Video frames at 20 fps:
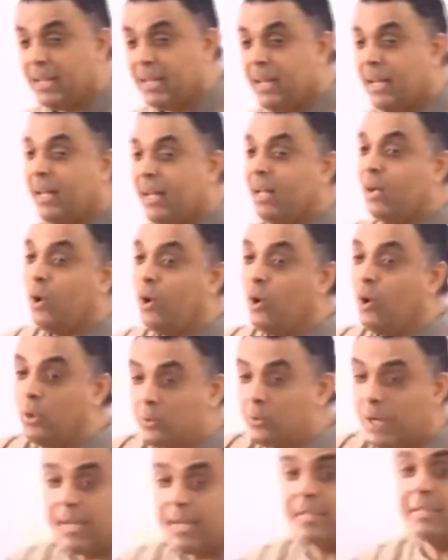Old,
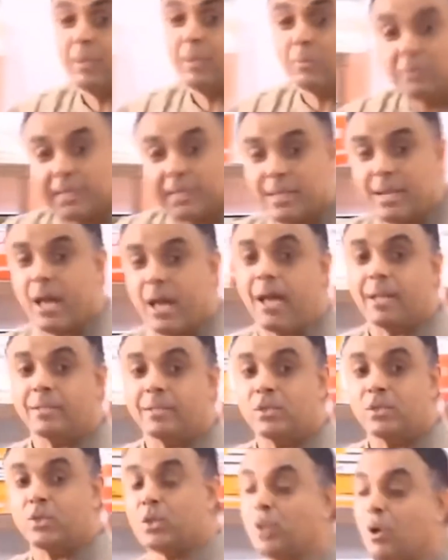and then they'll say they're
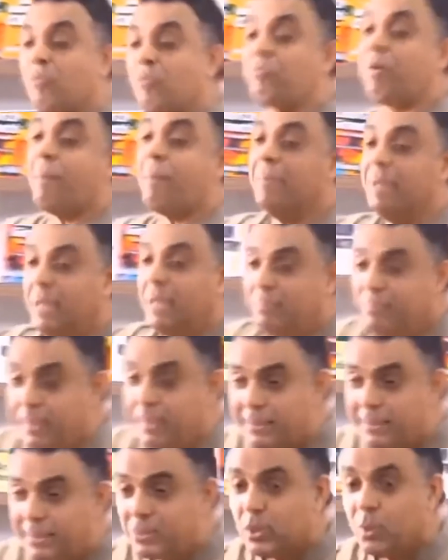antisocial, family
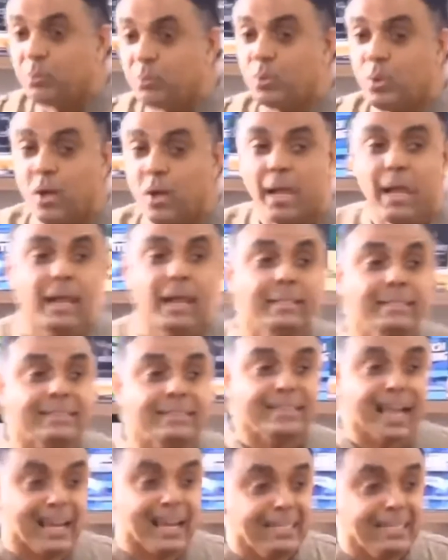meetings, or so on.
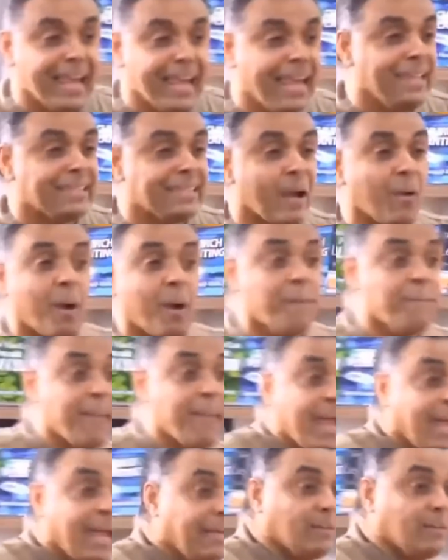Sunday is our
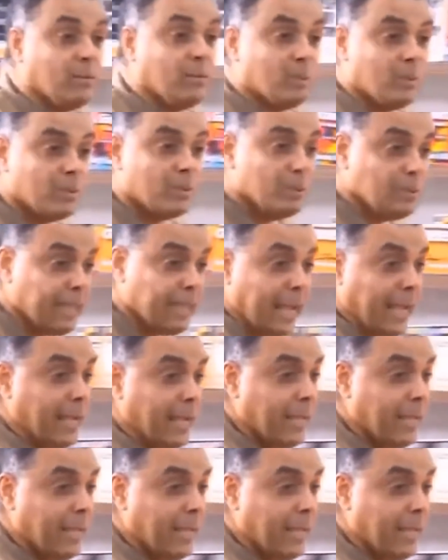main day,